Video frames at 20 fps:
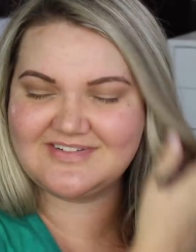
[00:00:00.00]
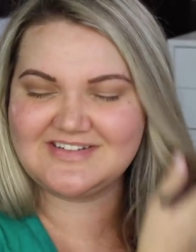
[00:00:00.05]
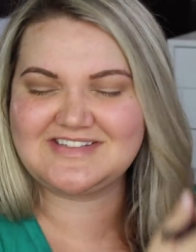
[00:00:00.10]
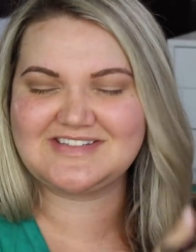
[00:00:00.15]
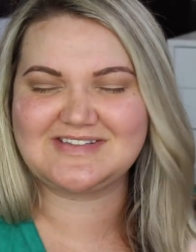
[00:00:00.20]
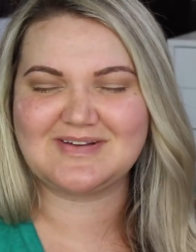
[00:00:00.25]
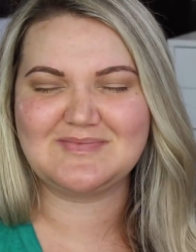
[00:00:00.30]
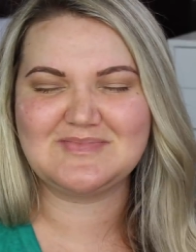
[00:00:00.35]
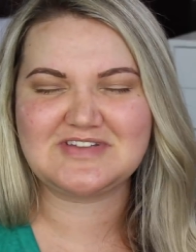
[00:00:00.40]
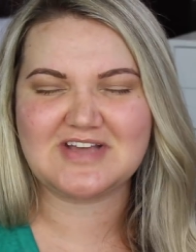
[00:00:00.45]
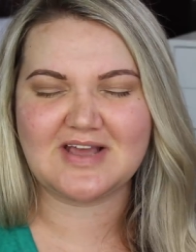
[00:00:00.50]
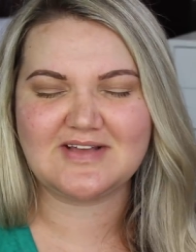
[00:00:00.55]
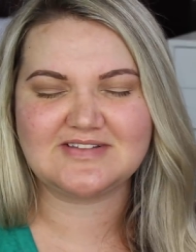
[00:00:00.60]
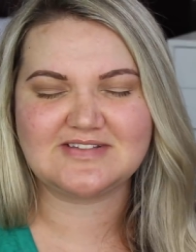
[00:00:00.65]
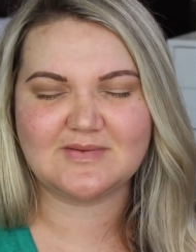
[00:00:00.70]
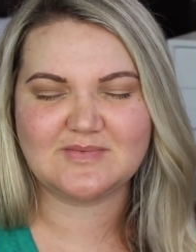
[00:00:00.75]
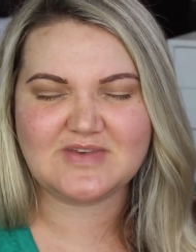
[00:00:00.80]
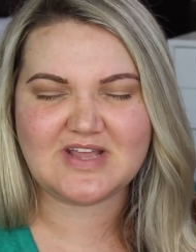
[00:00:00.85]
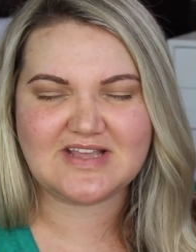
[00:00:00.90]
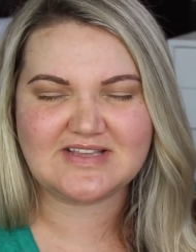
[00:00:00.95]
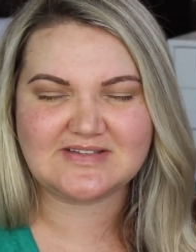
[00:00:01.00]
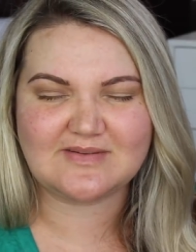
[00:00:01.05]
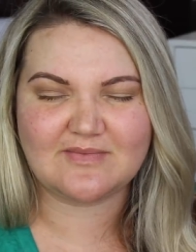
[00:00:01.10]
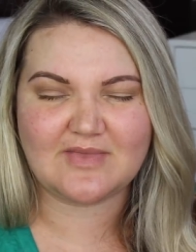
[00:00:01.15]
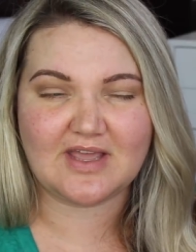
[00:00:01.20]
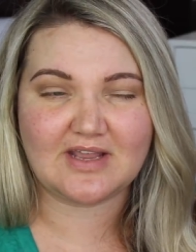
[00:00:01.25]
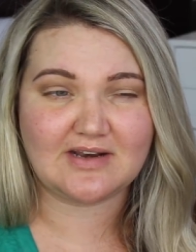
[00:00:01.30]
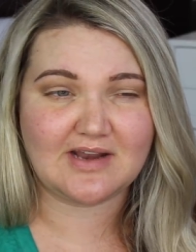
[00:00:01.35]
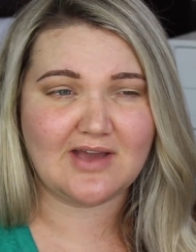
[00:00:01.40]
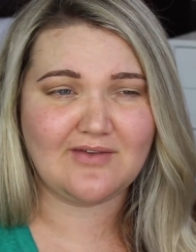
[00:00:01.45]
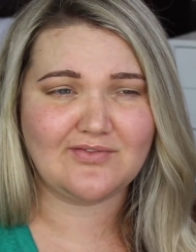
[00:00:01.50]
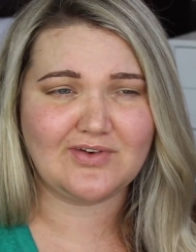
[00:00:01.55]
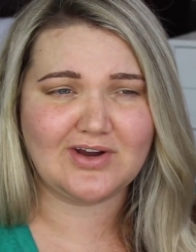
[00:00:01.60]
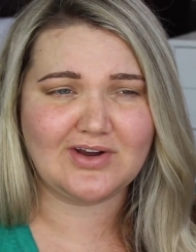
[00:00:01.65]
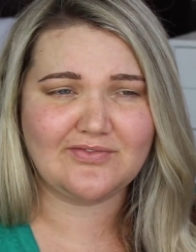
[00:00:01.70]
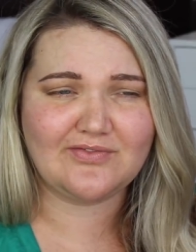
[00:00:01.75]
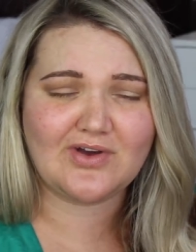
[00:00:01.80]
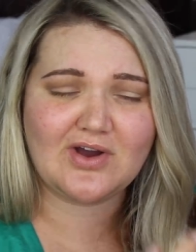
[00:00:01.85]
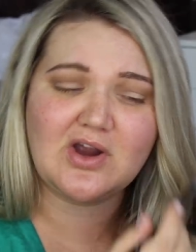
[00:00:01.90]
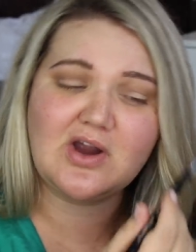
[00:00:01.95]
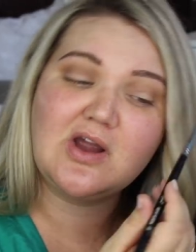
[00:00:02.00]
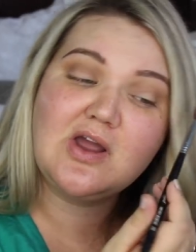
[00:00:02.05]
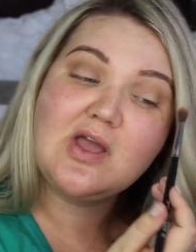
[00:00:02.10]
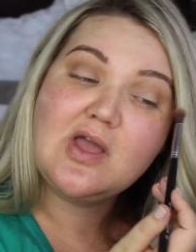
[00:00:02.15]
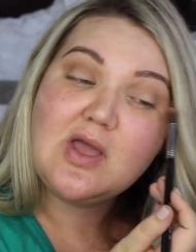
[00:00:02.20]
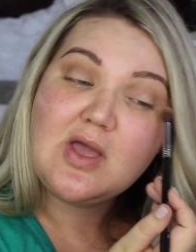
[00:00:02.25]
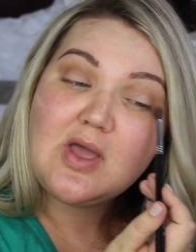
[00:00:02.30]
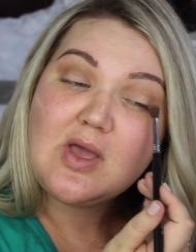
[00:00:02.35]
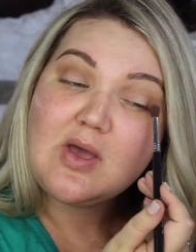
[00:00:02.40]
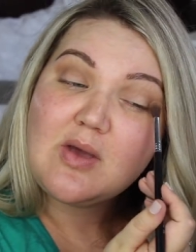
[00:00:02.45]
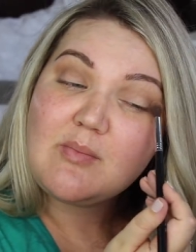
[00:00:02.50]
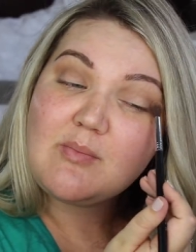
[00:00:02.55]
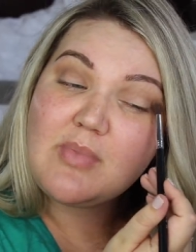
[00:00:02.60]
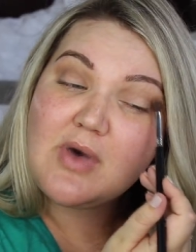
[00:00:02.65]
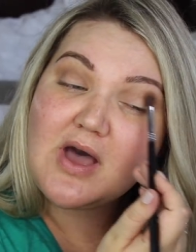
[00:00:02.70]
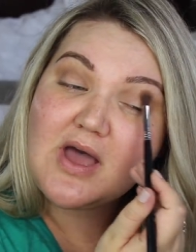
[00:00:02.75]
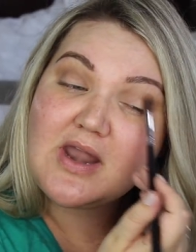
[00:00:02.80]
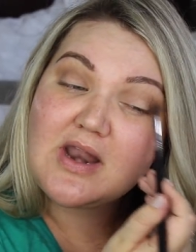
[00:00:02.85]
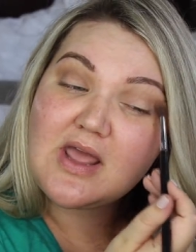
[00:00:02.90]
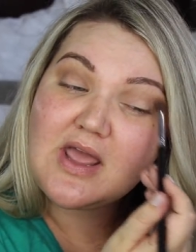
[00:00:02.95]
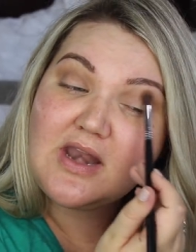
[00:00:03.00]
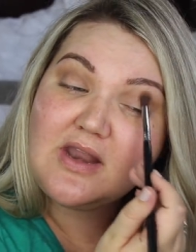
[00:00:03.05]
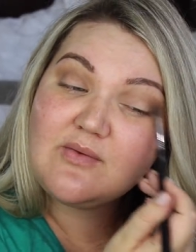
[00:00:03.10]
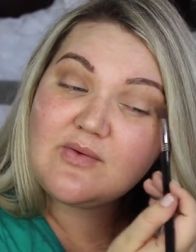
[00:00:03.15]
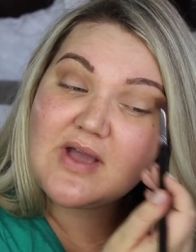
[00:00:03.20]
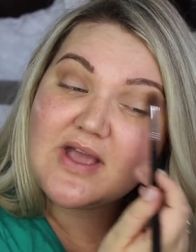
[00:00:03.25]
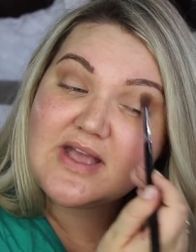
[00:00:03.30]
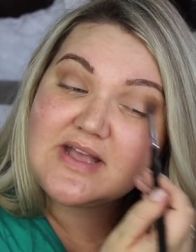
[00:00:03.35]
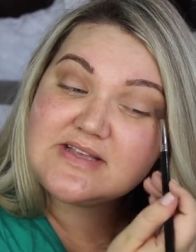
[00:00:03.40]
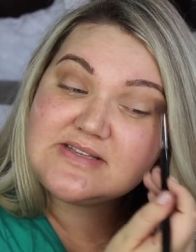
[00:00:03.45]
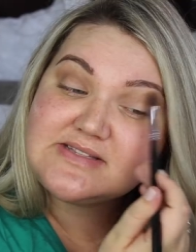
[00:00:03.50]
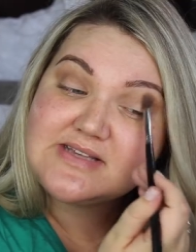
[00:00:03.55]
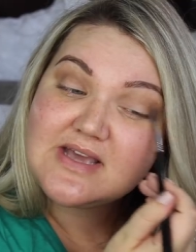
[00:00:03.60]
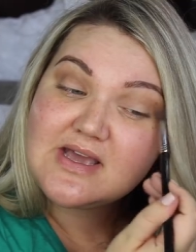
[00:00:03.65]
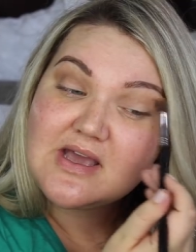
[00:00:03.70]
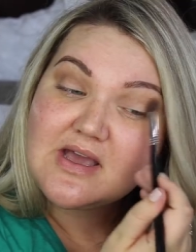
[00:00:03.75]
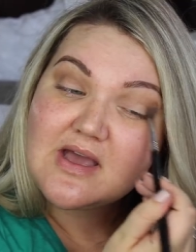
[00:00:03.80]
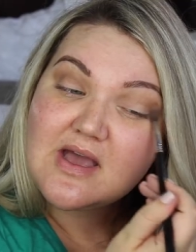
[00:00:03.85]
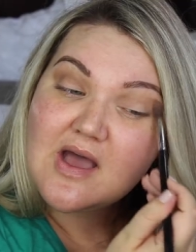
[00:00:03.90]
which sometimes some days I'm like not very far but anyways